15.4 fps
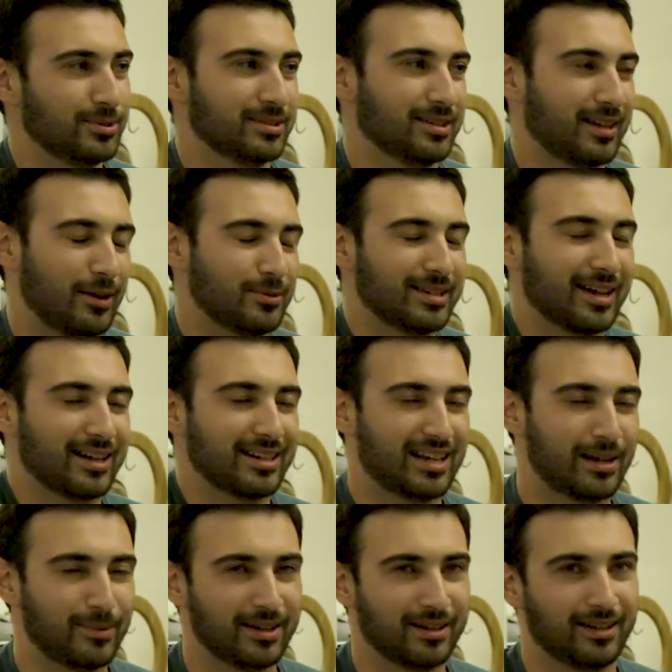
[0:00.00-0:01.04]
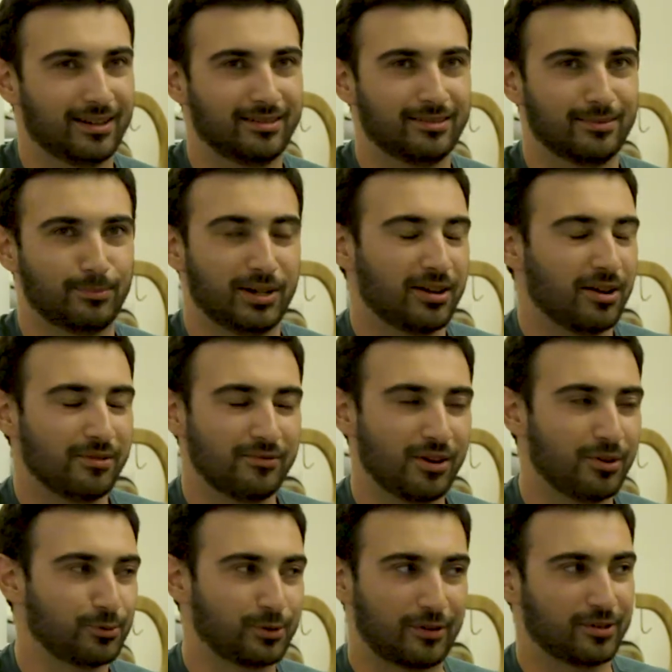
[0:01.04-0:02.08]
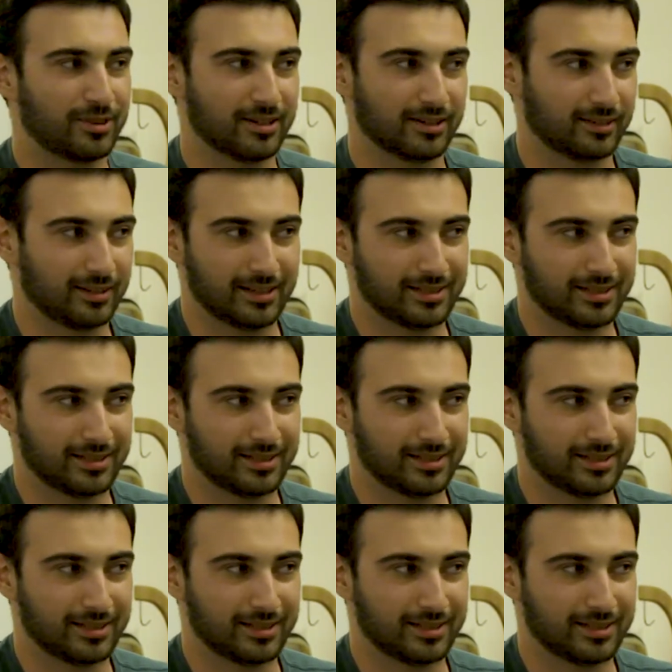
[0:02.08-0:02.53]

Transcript: was like I was academic, but I got involved with everything.